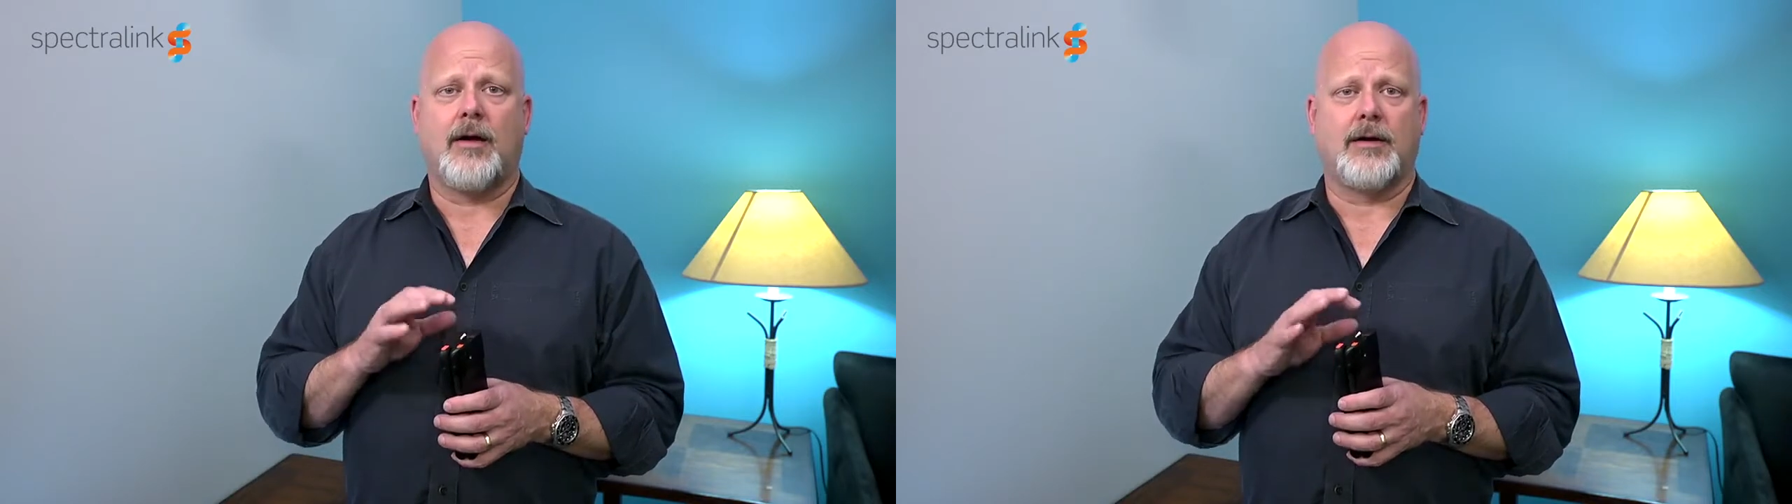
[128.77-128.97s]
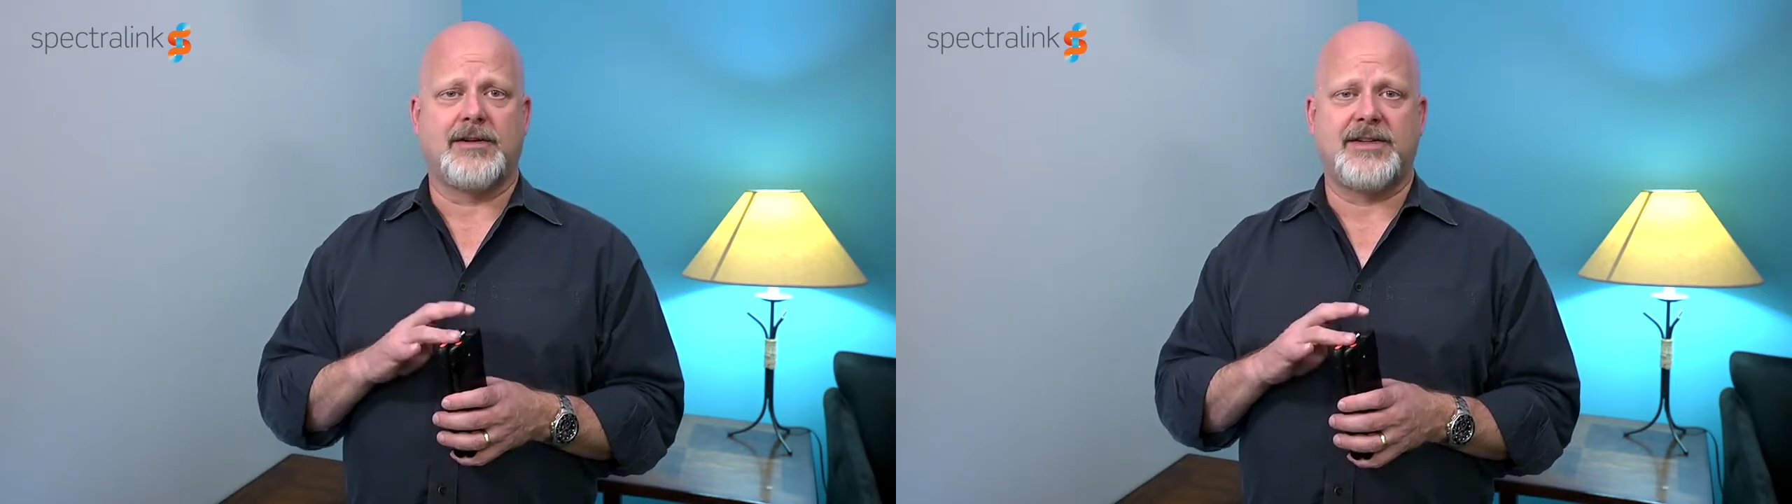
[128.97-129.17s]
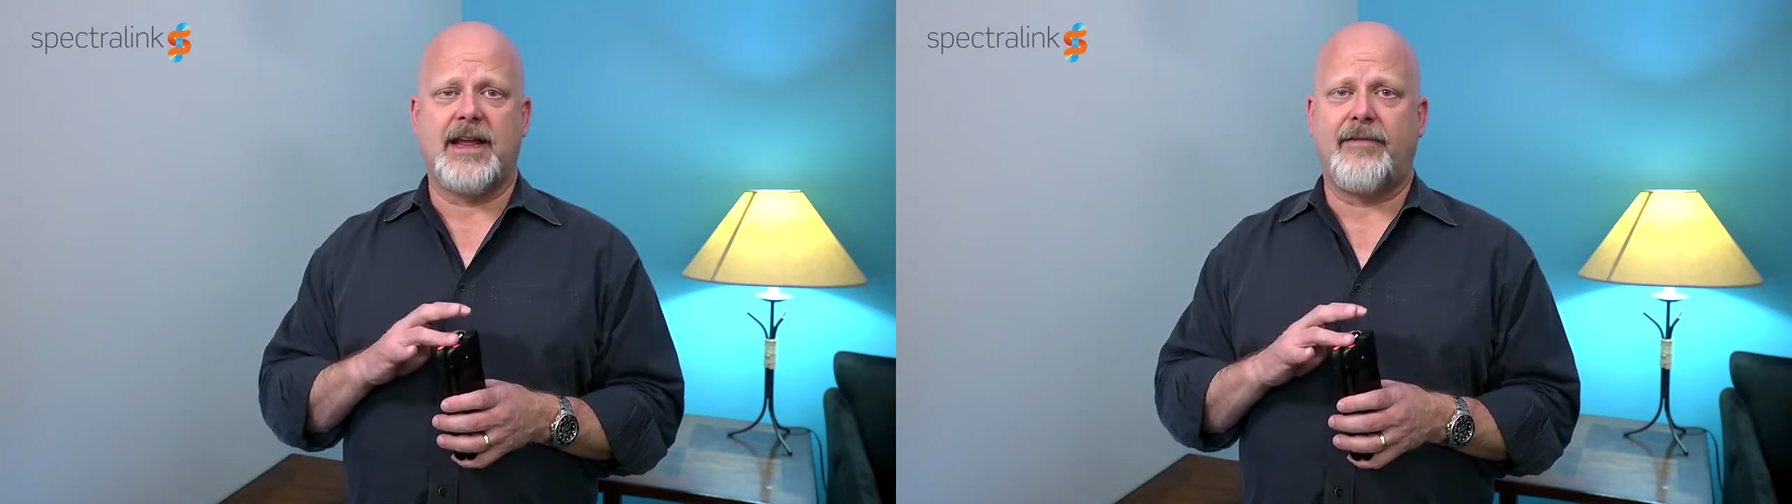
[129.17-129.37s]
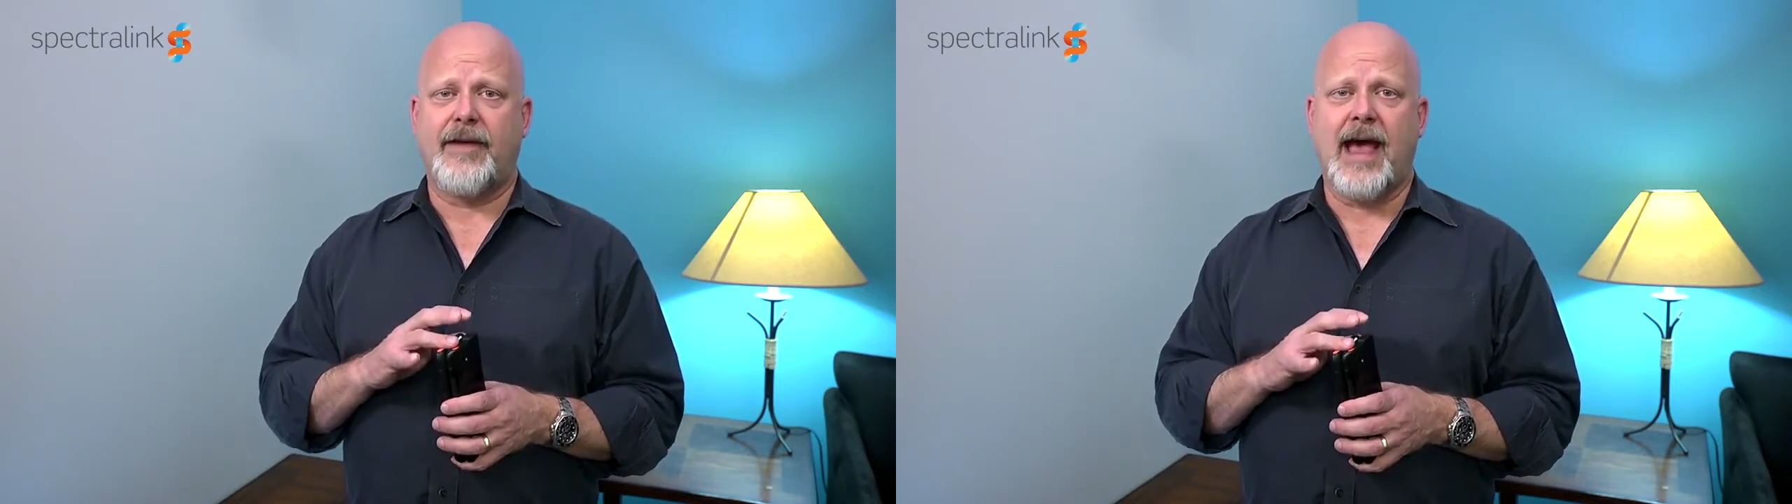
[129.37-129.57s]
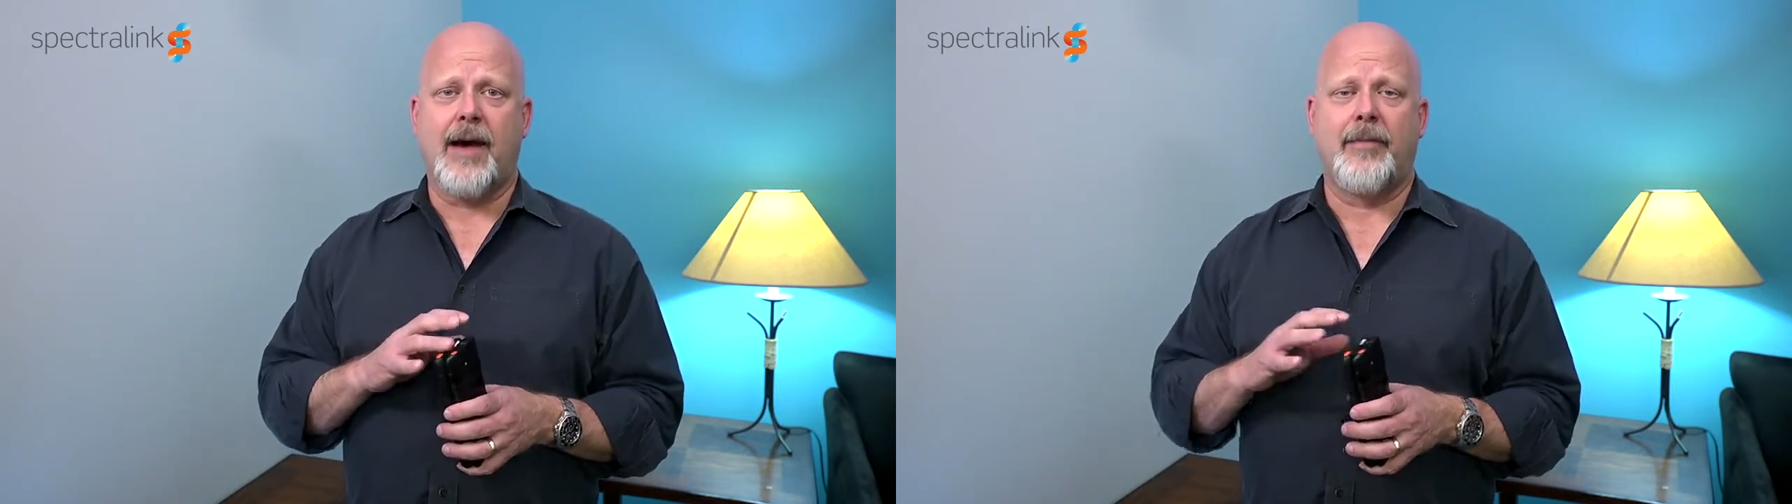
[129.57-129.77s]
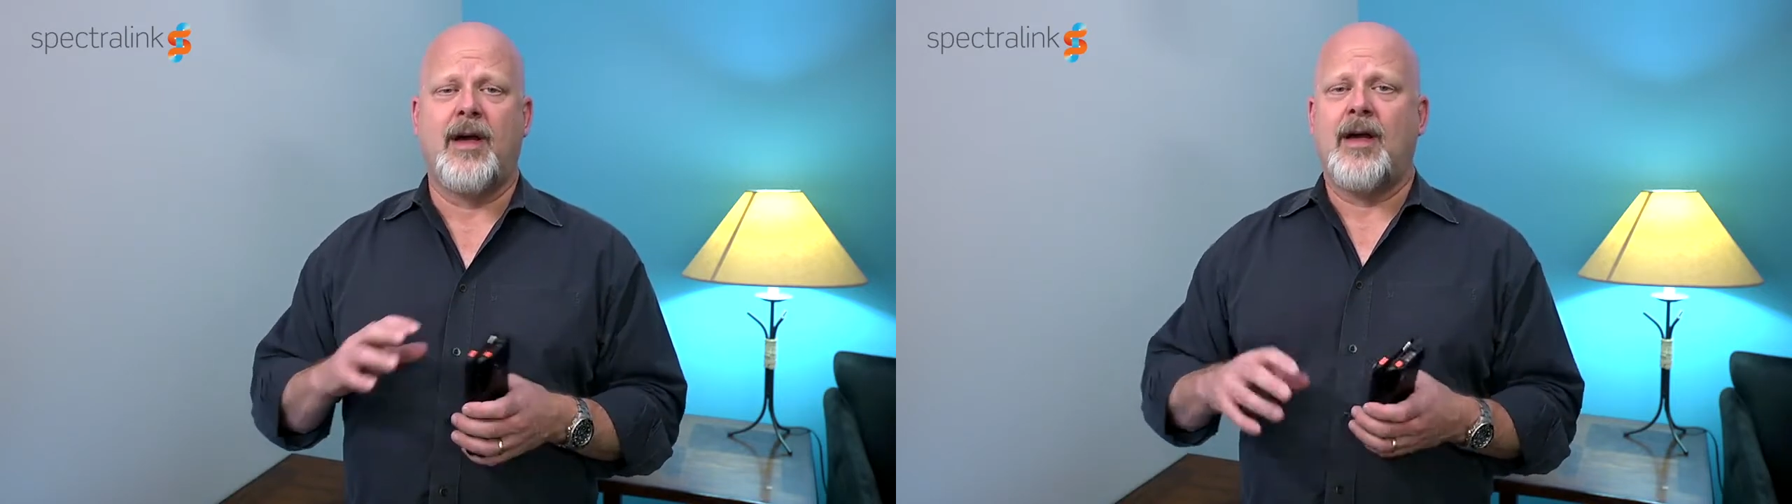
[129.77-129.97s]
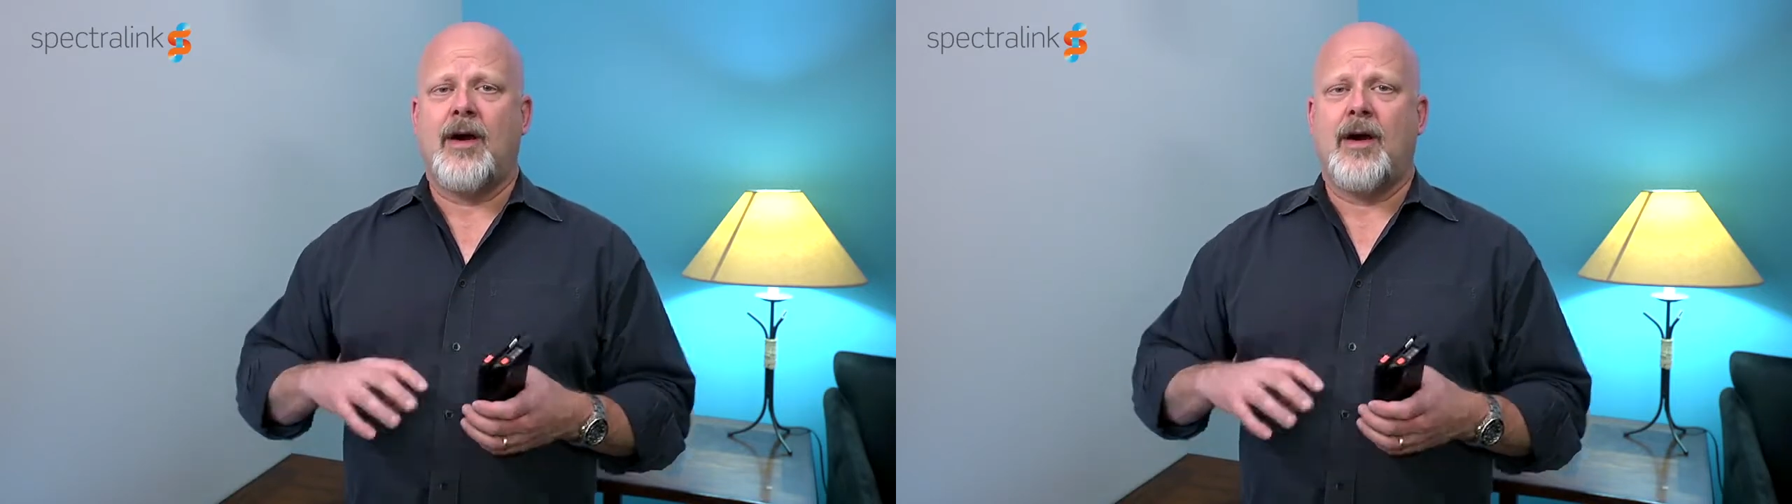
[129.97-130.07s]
our safe app,